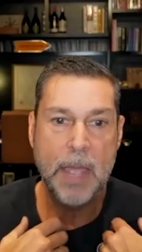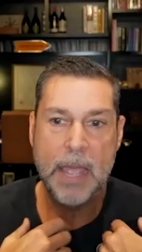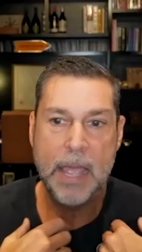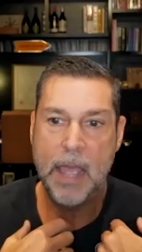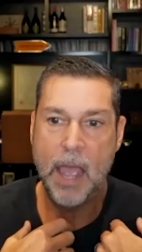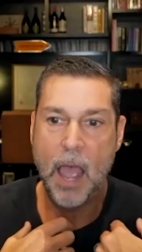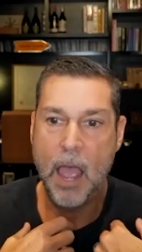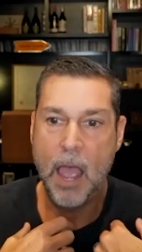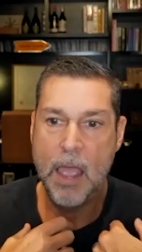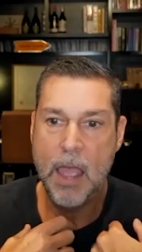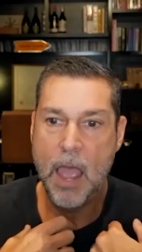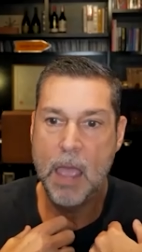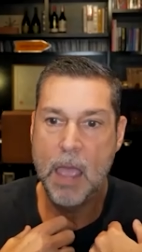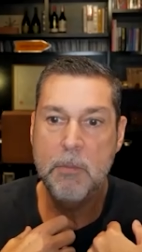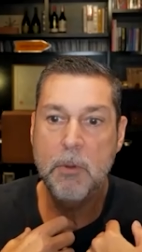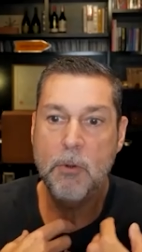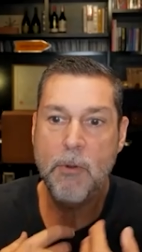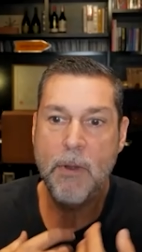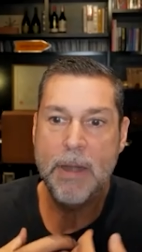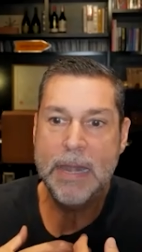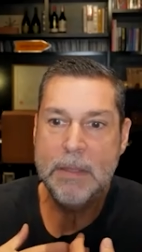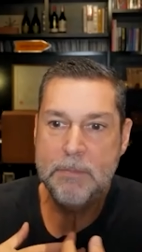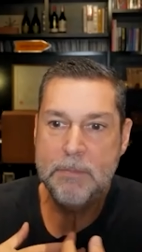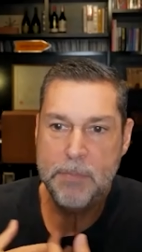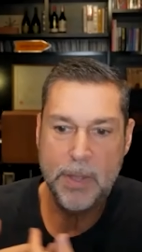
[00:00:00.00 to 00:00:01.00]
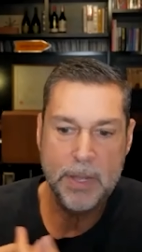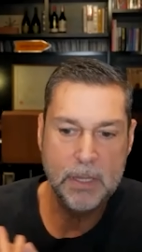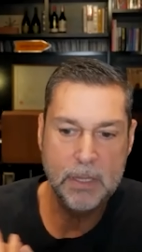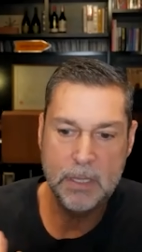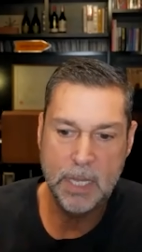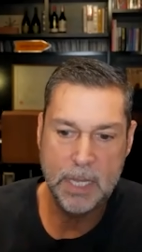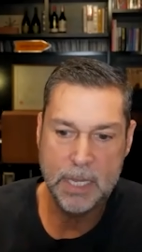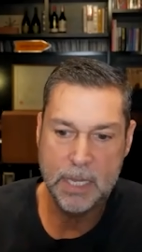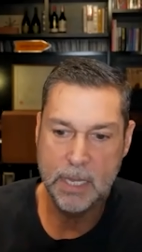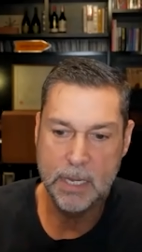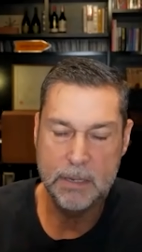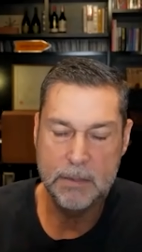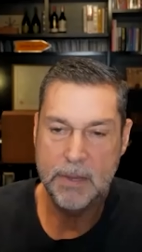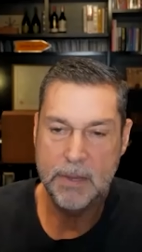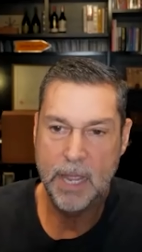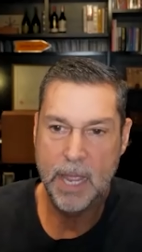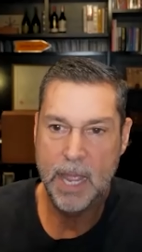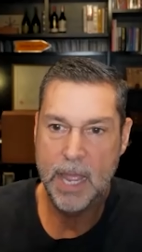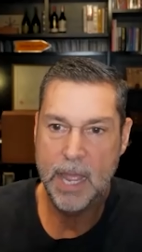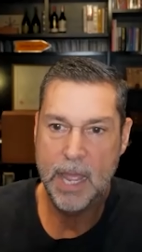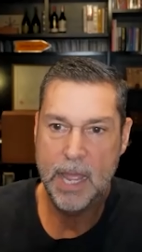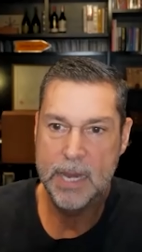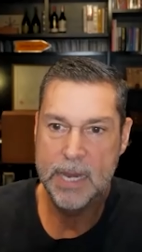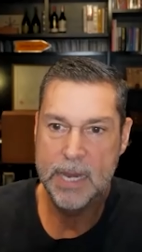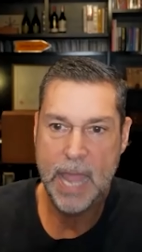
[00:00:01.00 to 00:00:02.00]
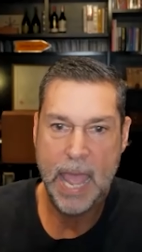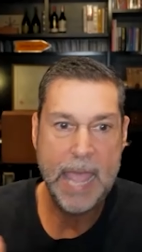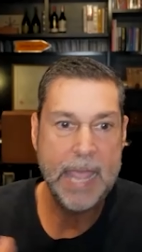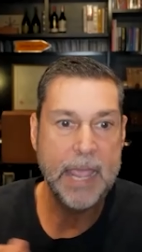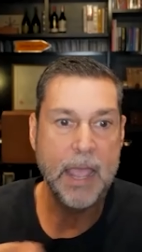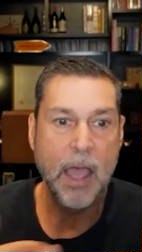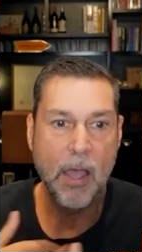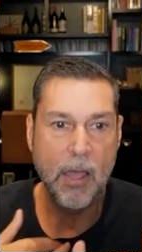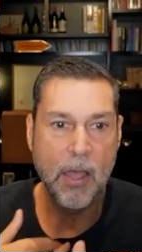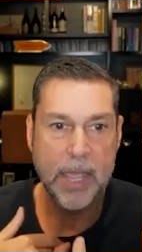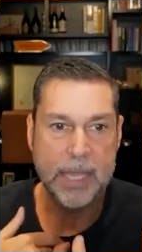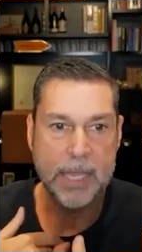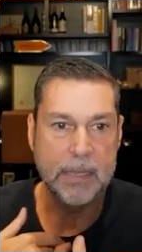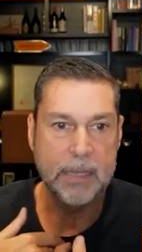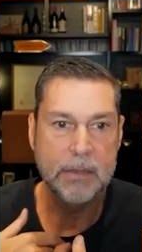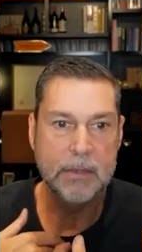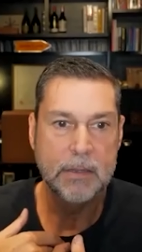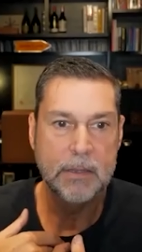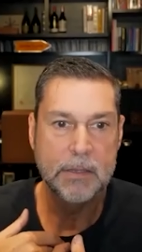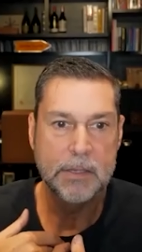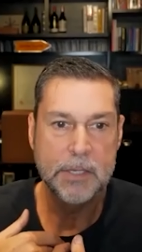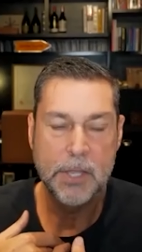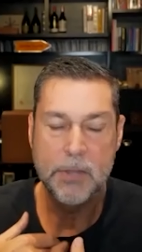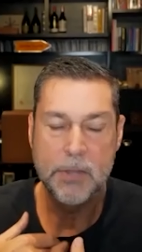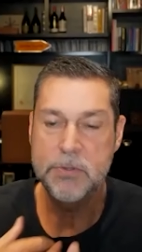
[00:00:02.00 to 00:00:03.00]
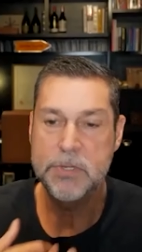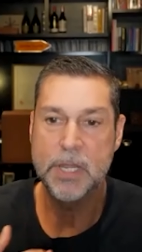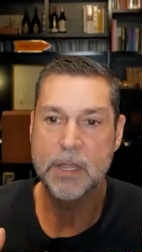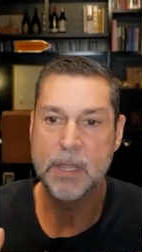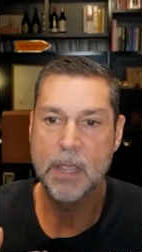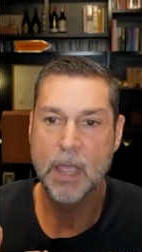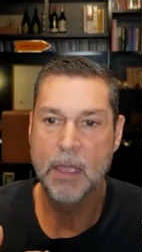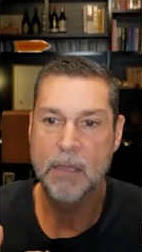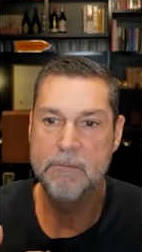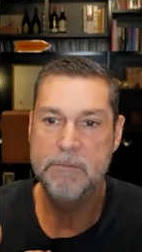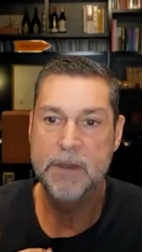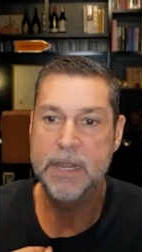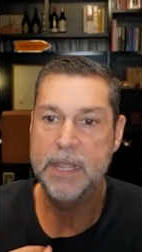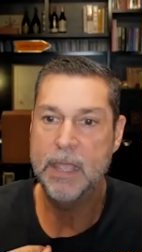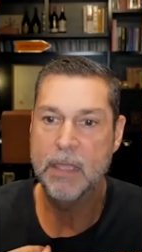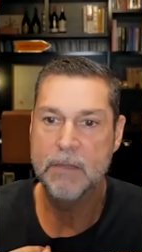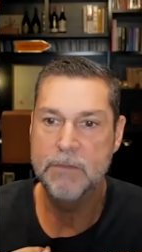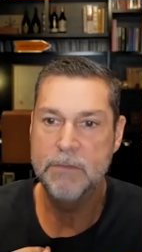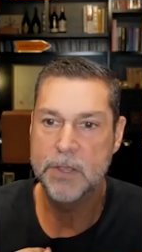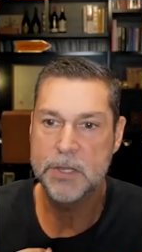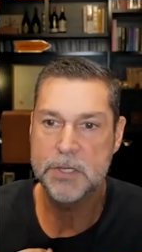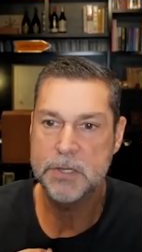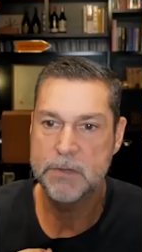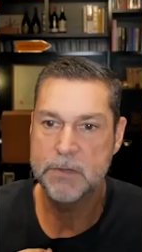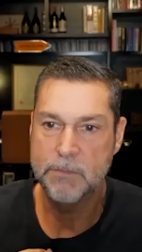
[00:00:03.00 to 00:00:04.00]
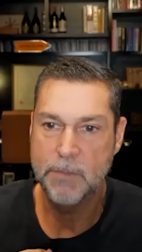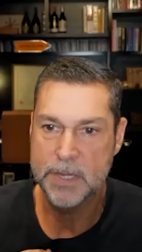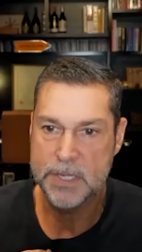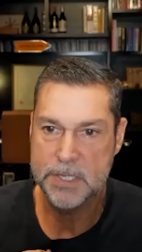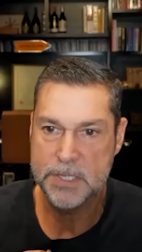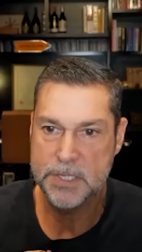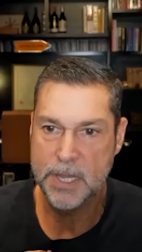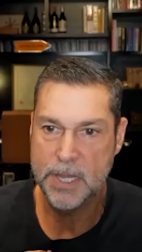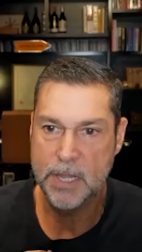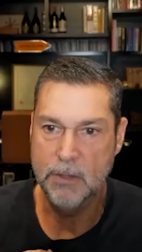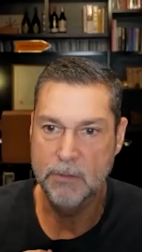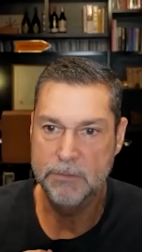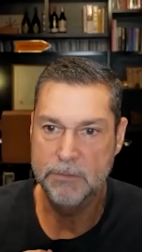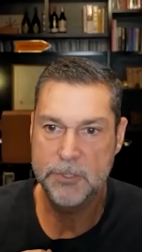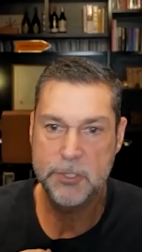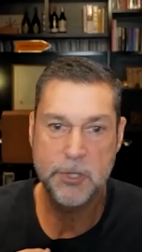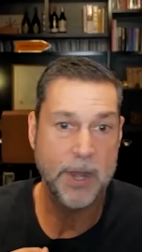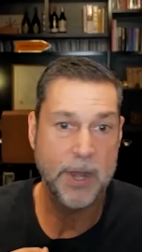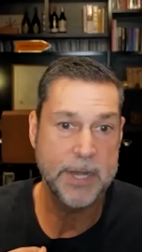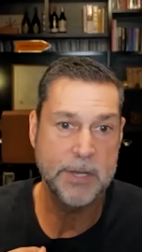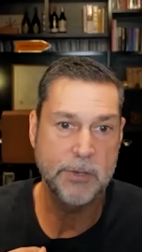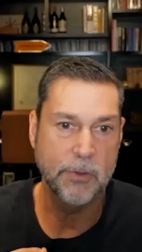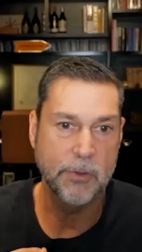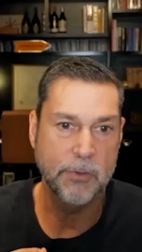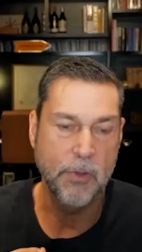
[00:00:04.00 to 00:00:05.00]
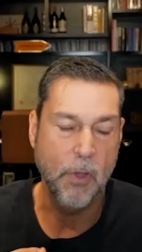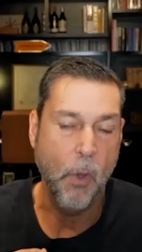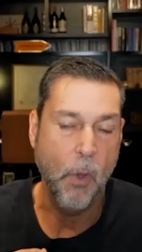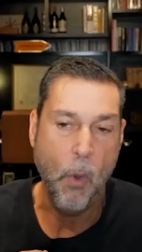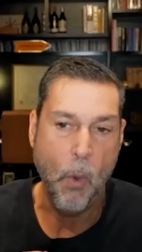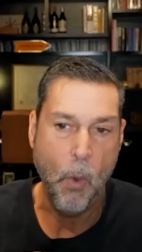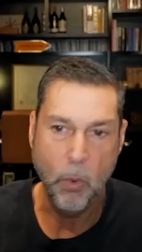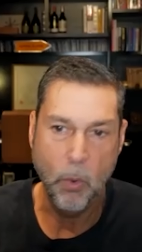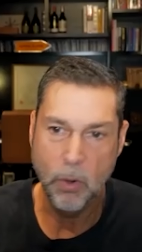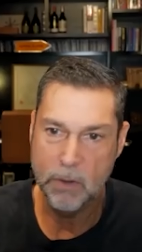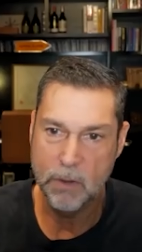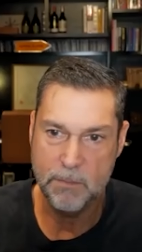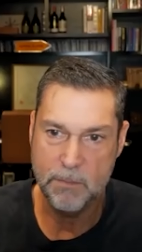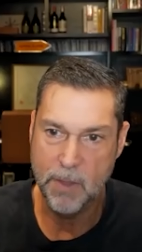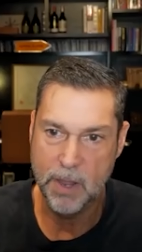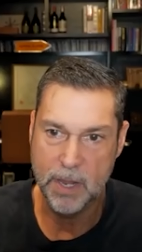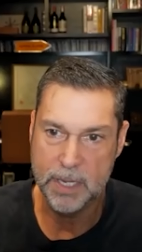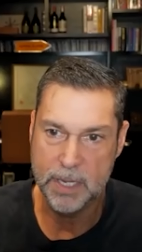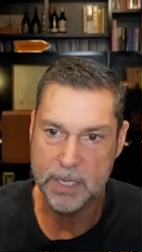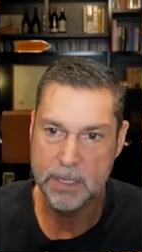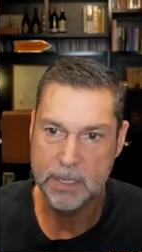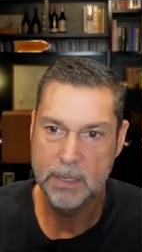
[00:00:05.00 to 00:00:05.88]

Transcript: I'm already building an AI using a video version of myself trained on all of my